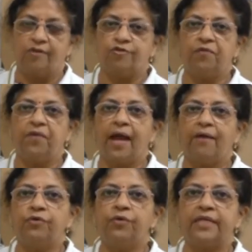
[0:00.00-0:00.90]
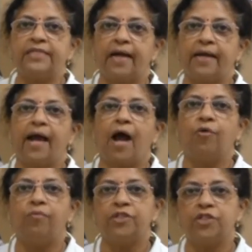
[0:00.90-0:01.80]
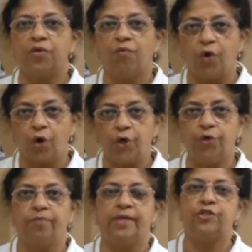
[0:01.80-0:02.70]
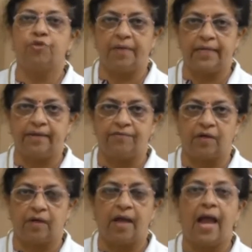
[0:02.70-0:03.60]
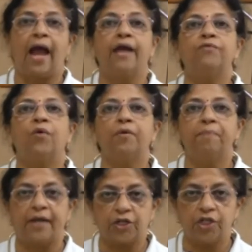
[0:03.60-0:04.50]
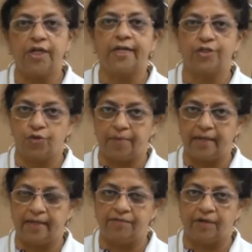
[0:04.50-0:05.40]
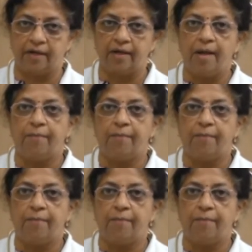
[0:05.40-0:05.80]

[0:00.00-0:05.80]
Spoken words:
So we have to decide how much volume is to be delivered, at what pressure it is to be delivered,